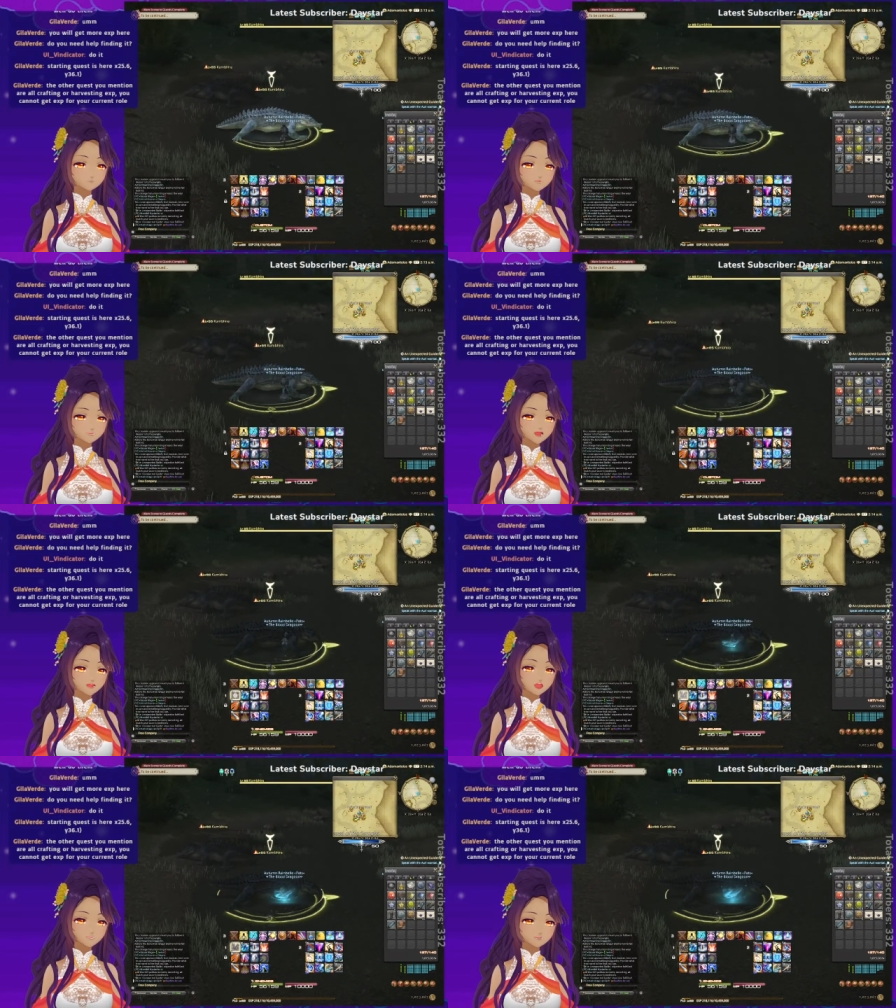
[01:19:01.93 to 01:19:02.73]
Did not
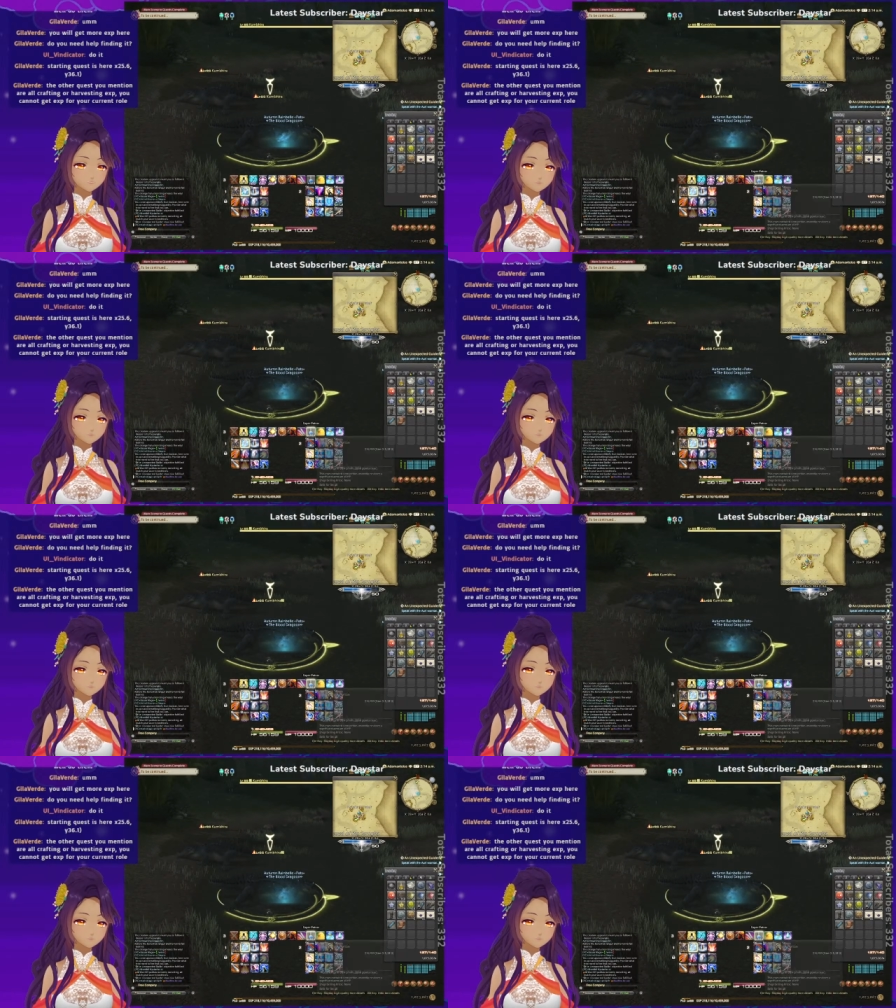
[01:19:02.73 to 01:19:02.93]
know that.